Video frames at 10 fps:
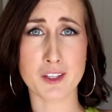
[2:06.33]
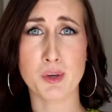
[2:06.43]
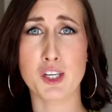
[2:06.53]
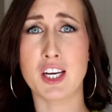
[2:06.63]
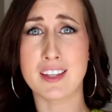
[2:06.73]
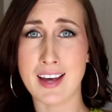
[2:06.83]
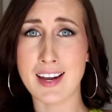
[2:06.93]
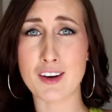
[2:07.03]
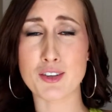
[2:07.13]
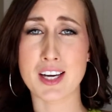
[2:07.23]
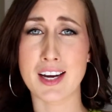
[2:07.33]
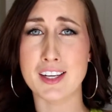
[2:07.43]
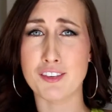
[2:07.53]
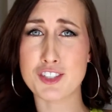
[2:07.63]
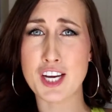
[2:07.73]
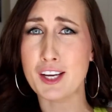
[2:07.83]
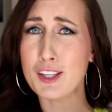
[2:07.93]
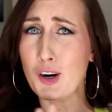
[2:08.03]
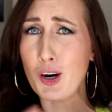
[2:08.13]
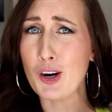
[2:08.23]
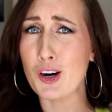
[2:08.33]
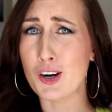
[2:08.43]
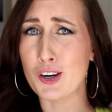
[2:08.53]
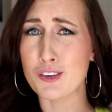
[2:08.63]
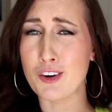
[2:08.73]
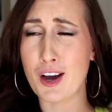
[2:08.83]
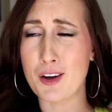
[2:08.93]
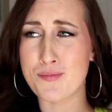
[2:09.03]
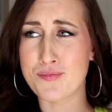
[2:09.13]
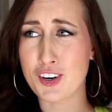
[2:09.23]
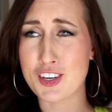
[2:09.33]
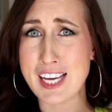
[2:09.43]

so I checked that out to kind of check her